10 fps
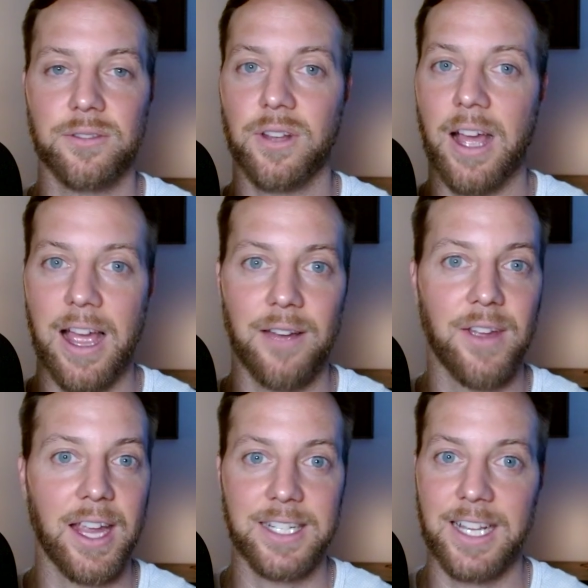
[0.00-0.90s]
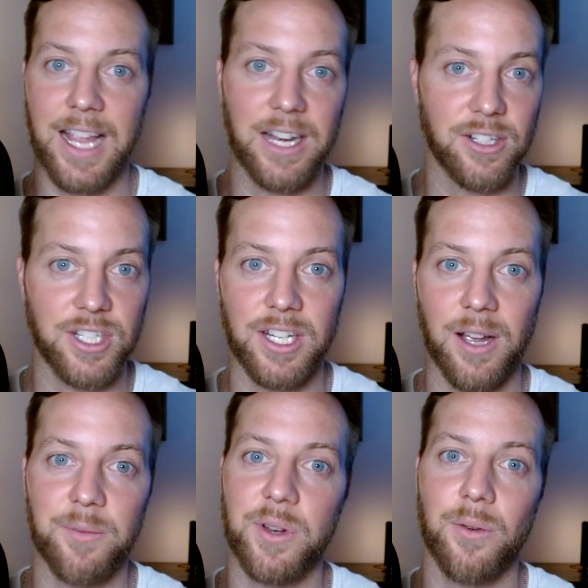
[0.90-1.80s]
not have hectic energy
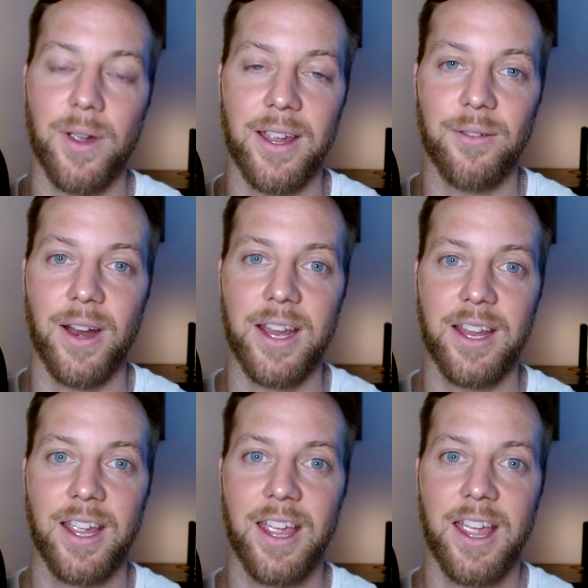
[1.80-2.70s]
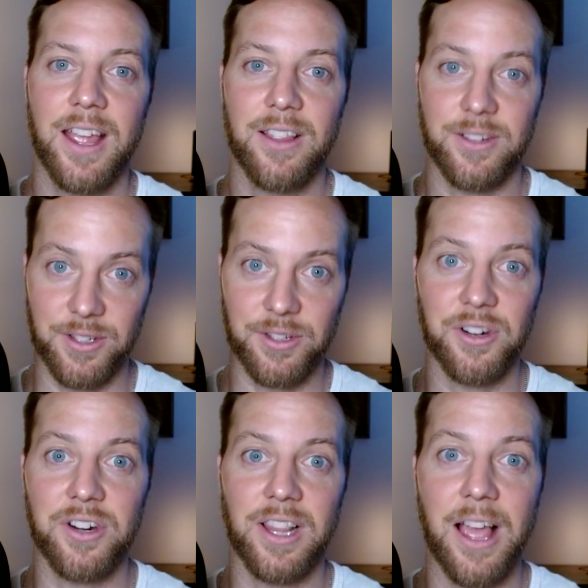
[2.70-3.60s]
come your way, right? There's a
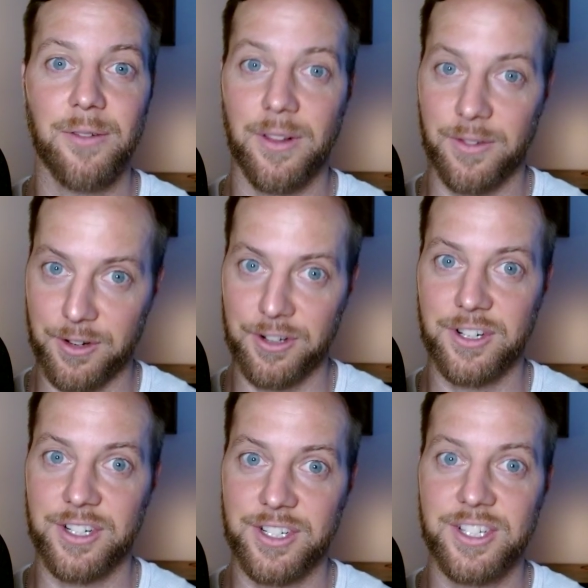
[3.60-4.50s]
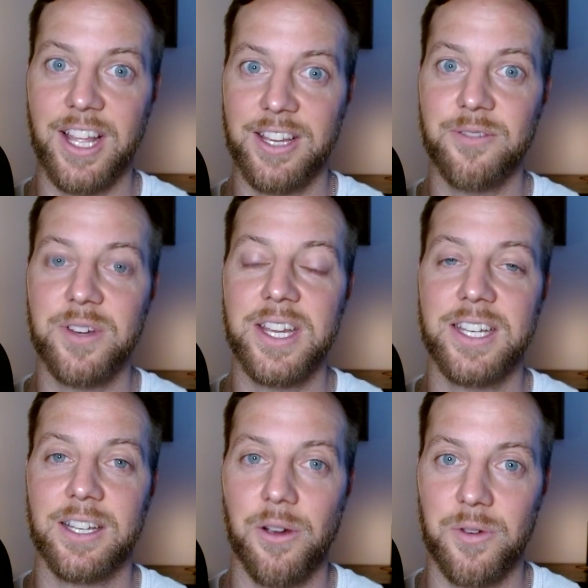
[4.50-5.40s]
certain level of courage that you
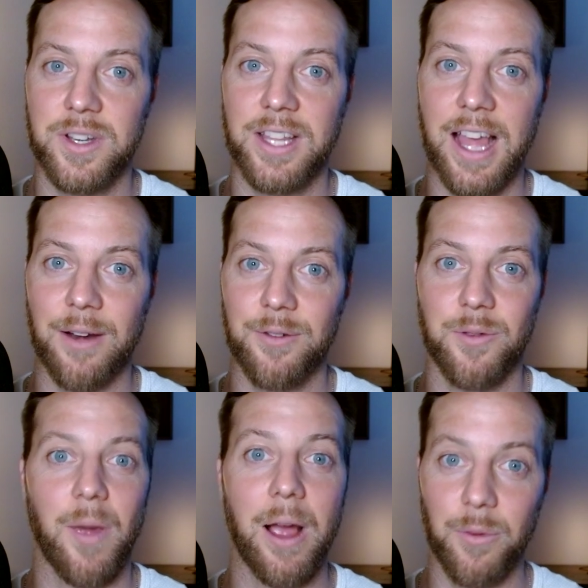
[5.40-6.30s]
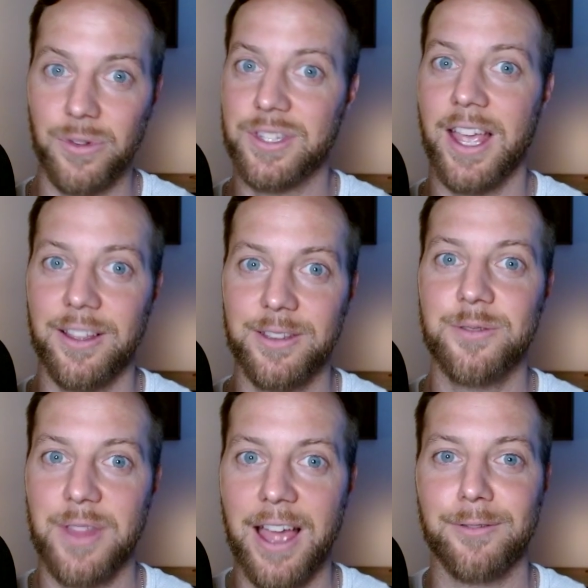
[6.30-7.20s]
need to go into that room. I will tell
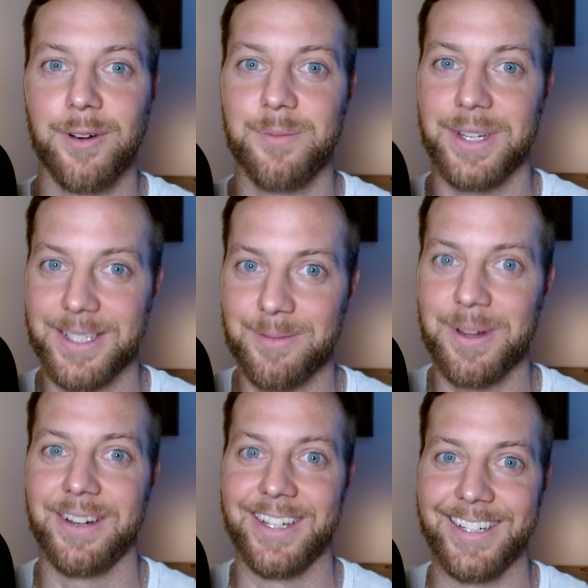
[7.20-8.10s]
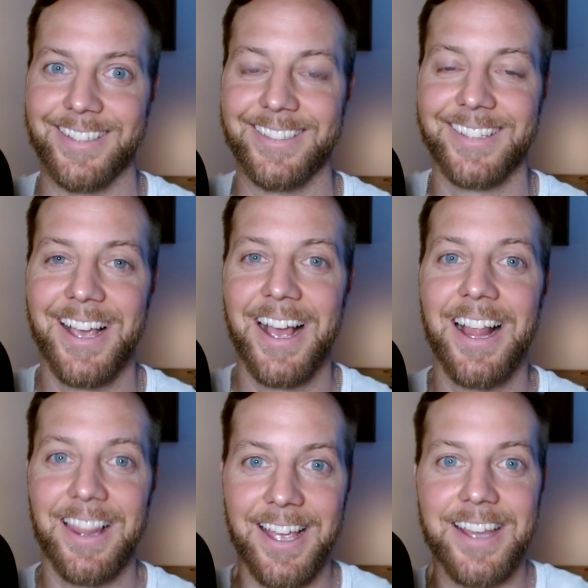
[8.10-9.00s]
you that from experience.
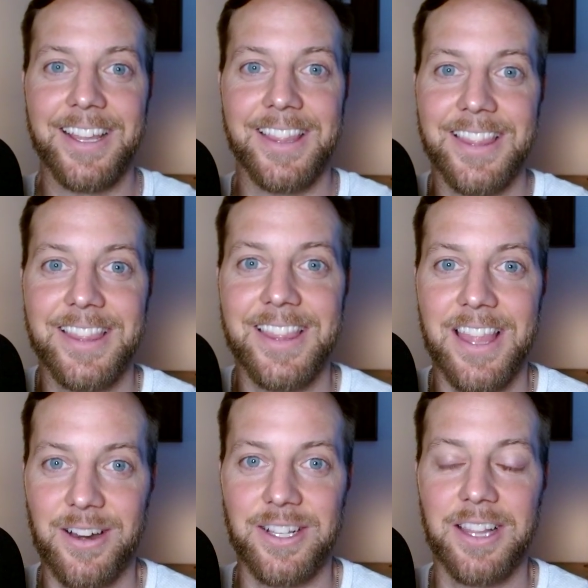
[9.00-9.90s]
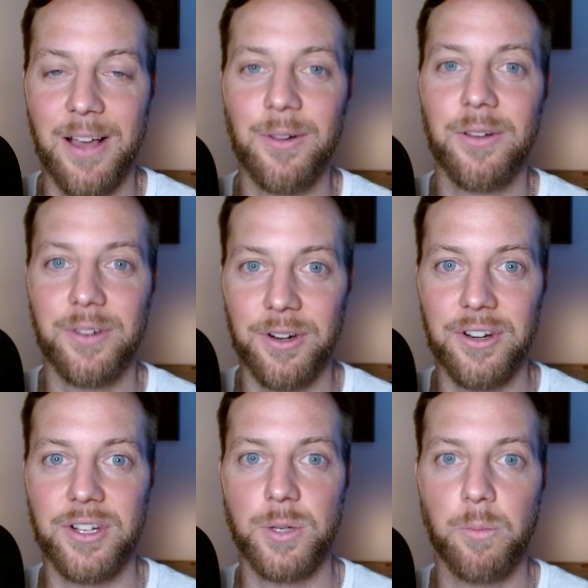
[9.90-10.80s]
Like, there's a level of
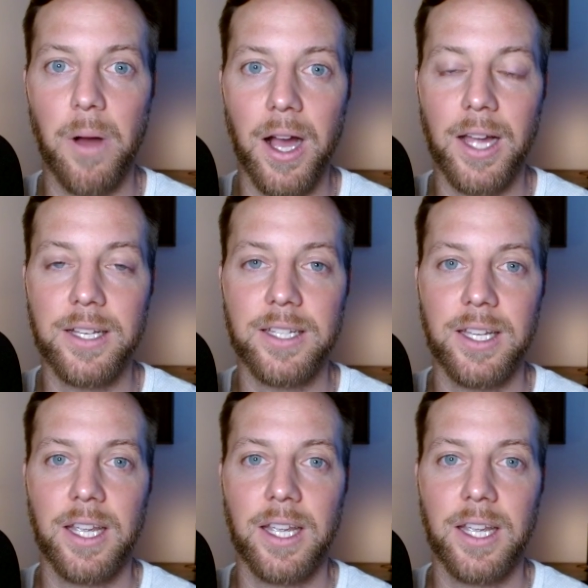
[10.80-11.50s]
courage, but